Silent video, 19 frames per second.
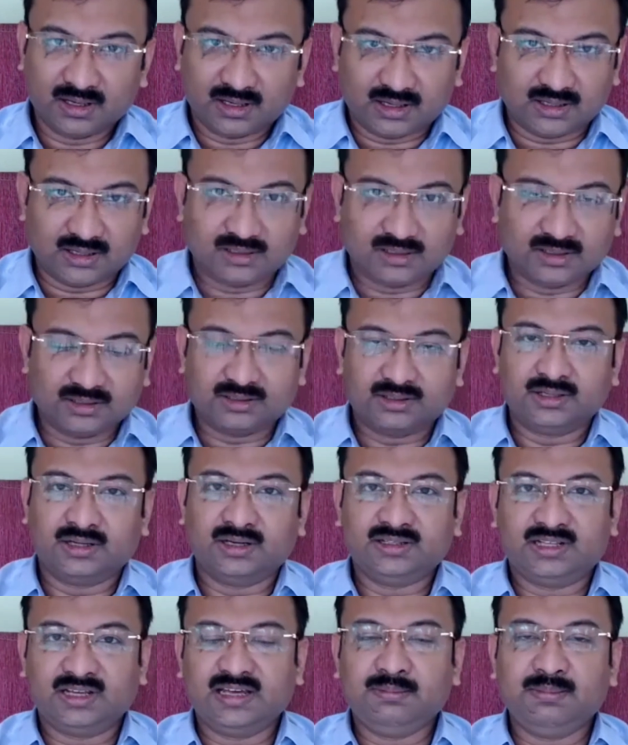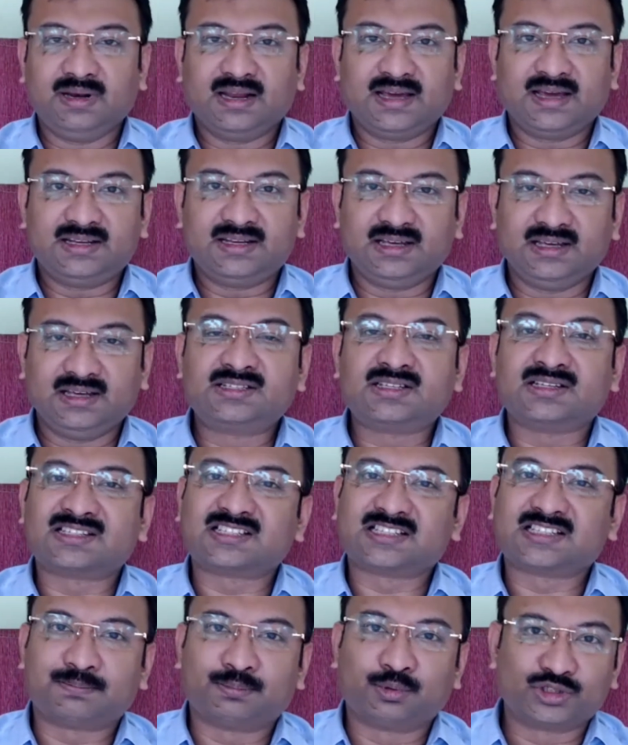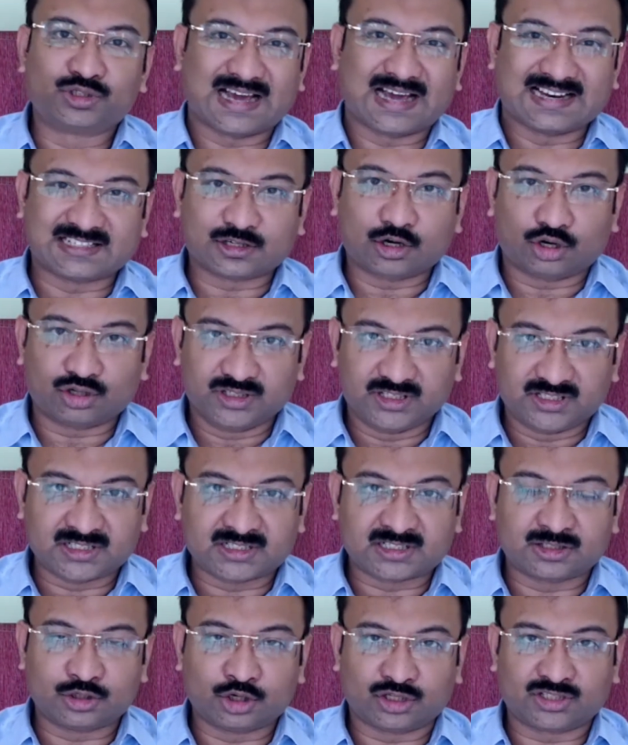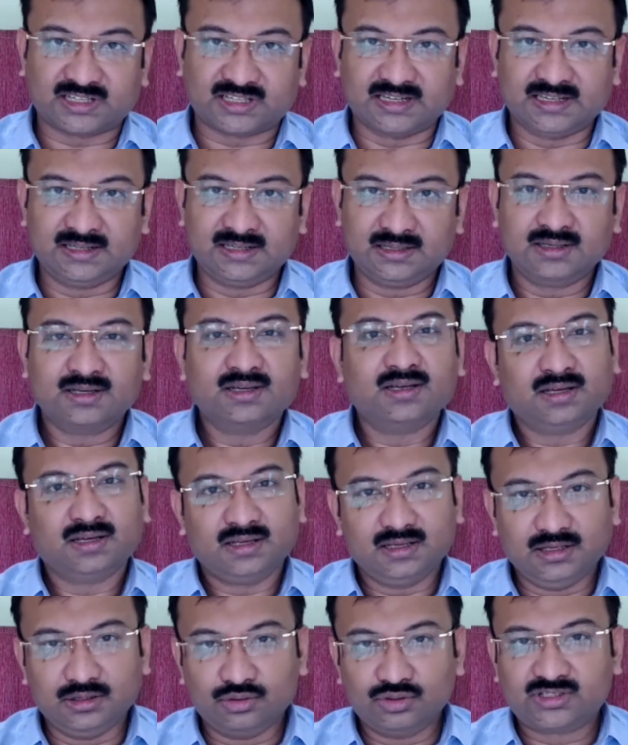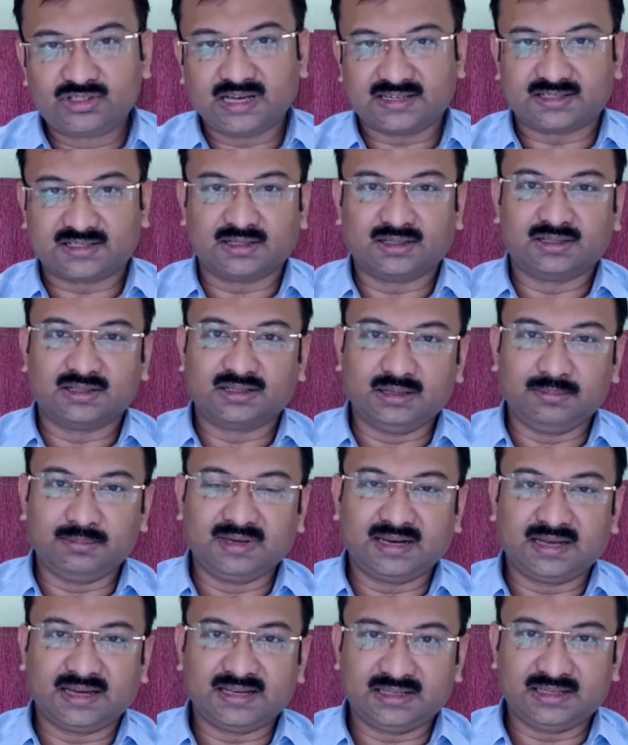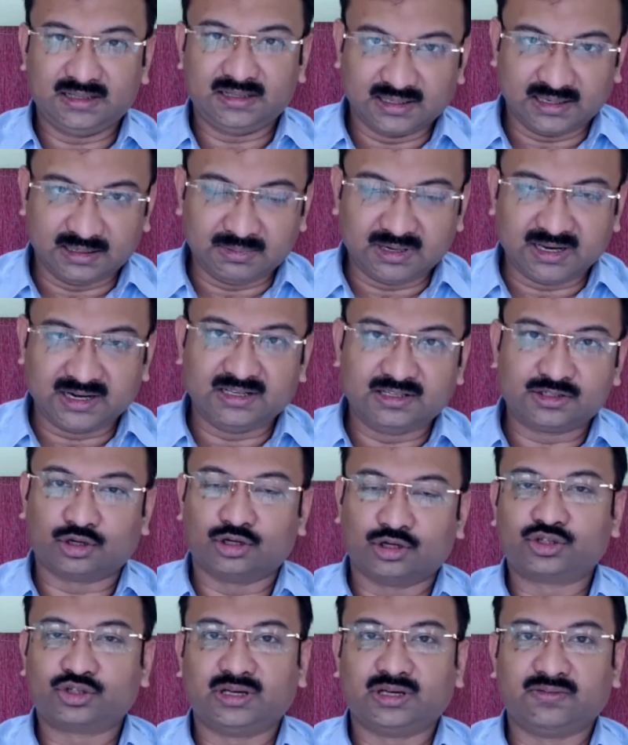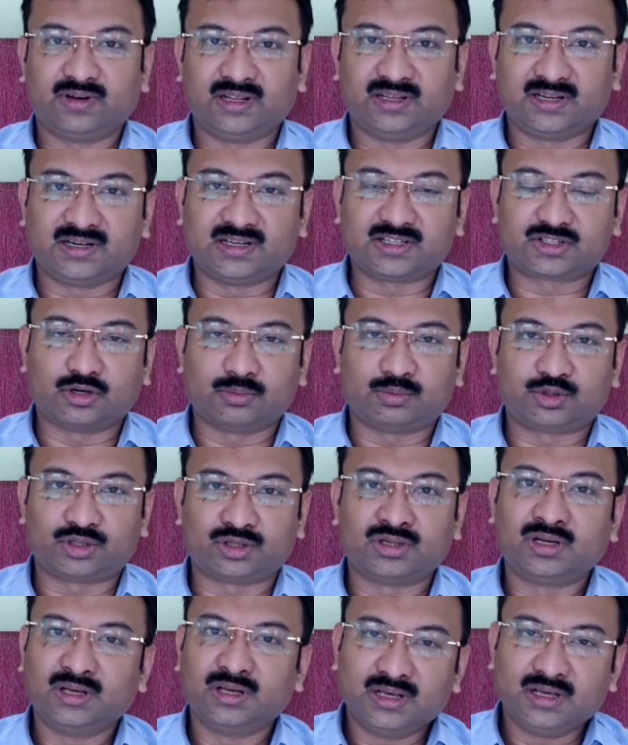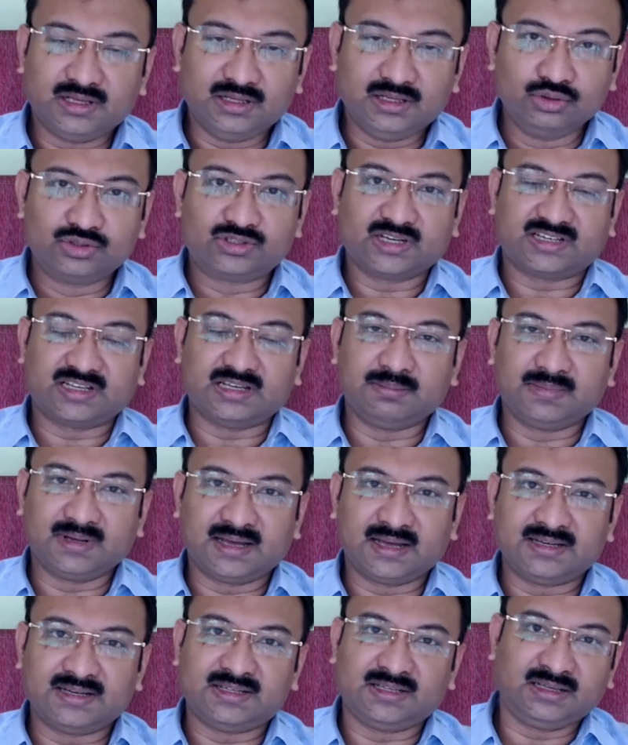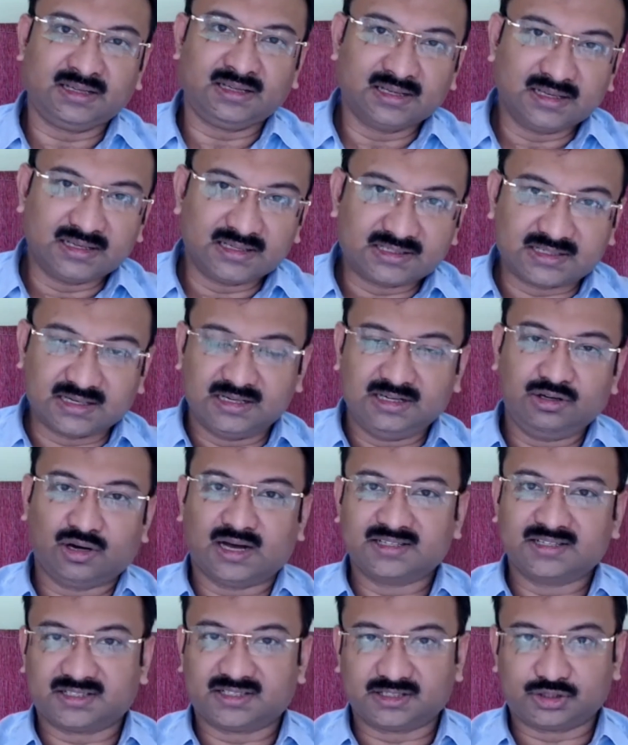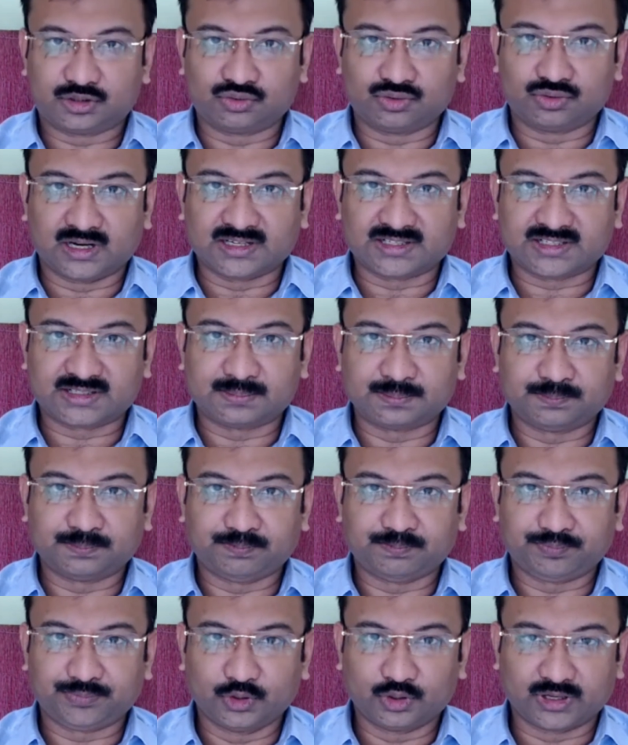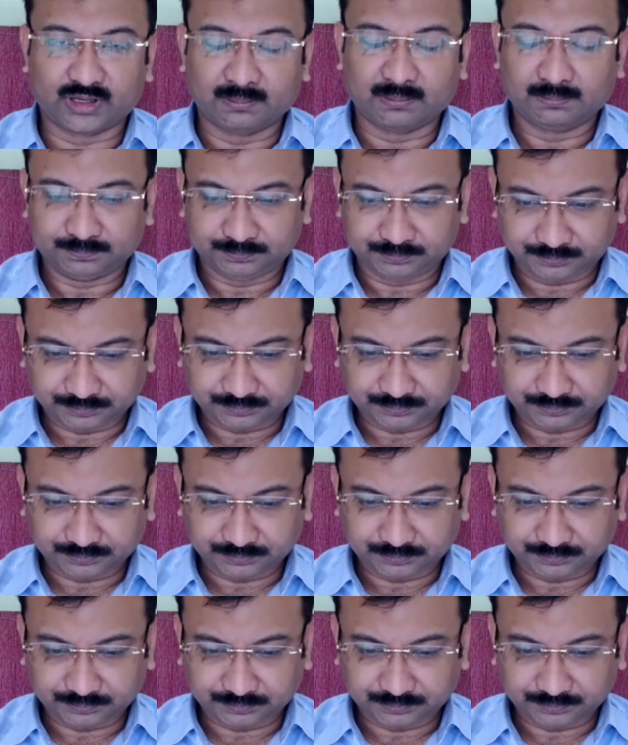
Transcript: The email ID is support@cognitate.in. Use that email ID. The email ID is also given in the description. Use that email ID. Send your answers to us. Okay.